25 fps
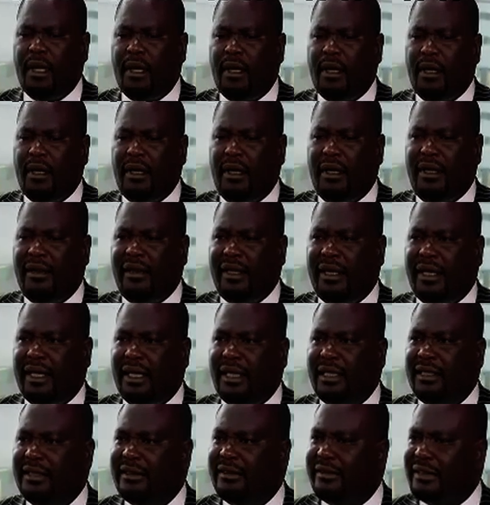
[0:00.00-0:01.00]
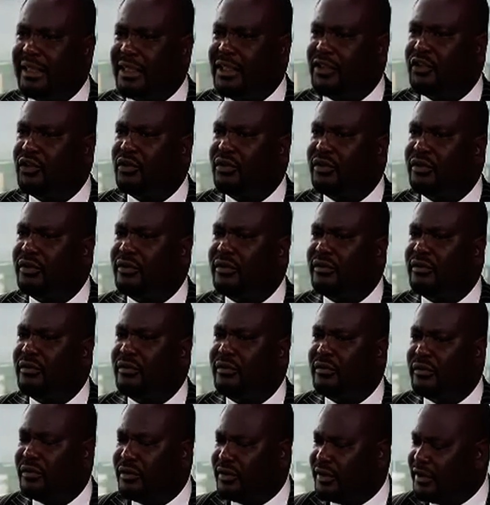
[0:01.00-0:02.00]
the Section
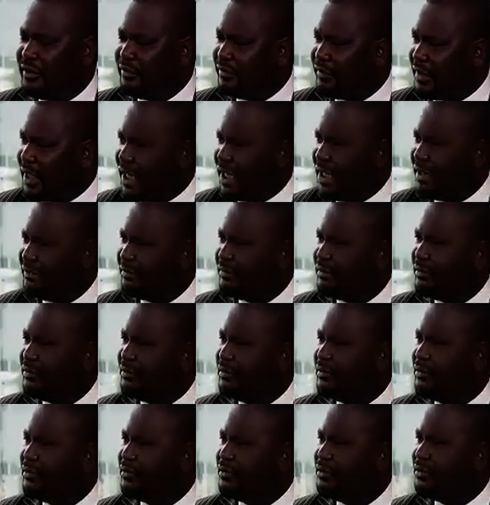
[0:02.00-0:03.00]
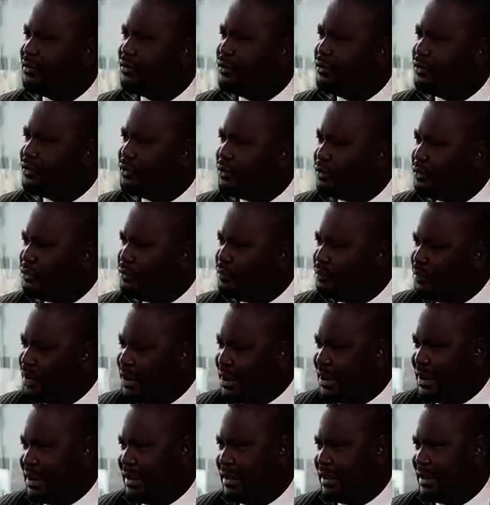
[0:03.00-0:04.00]

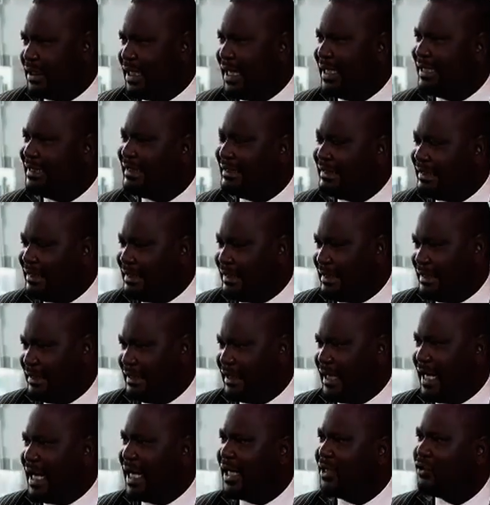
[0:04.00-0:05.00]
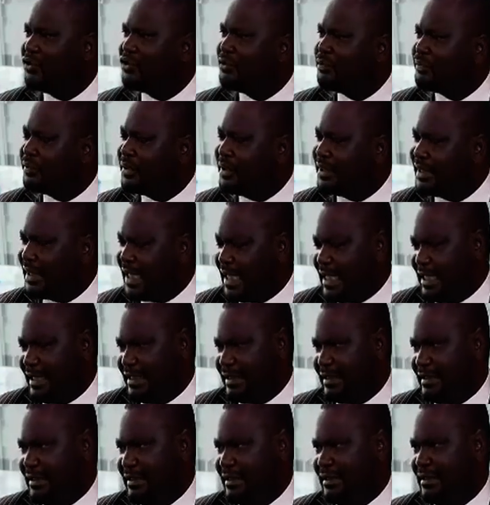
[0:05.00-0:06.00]
45(2)(b) and C are not
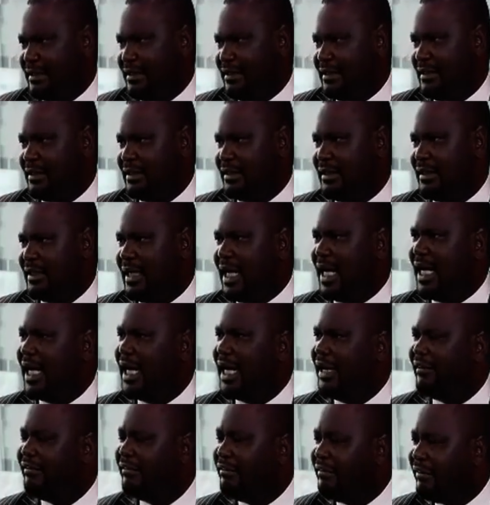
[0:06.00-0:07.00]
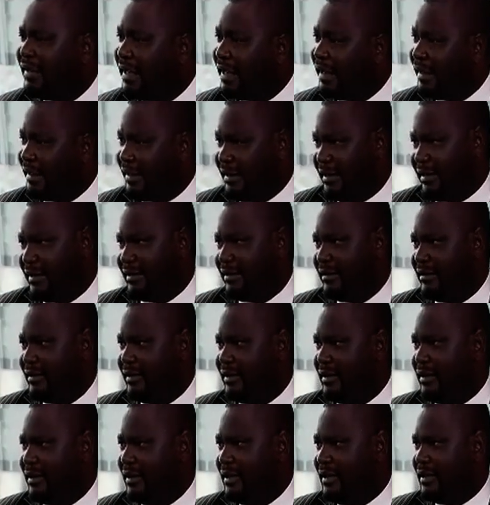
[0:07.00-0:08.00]
precise, are fake.
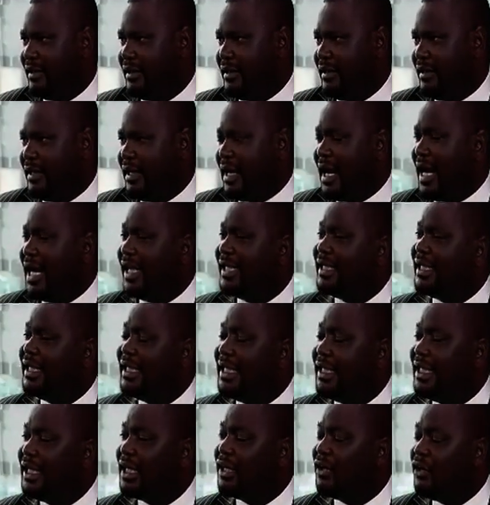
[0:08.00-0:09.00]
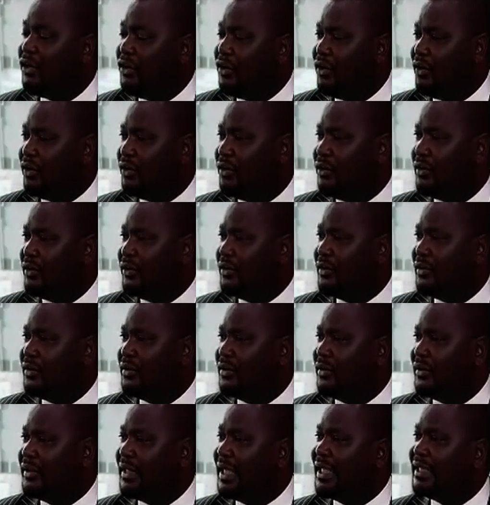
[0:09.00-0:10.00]
And any law
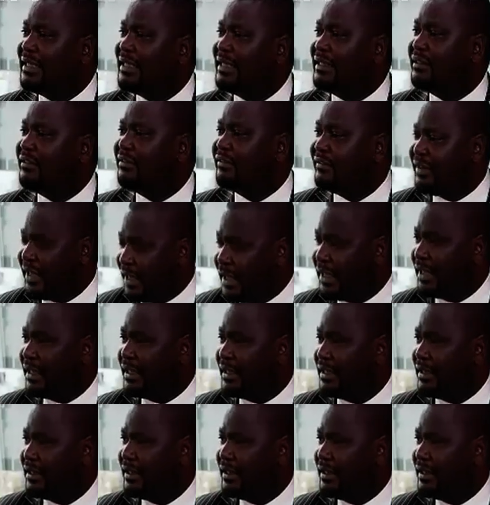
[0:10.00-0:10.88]
that is fake,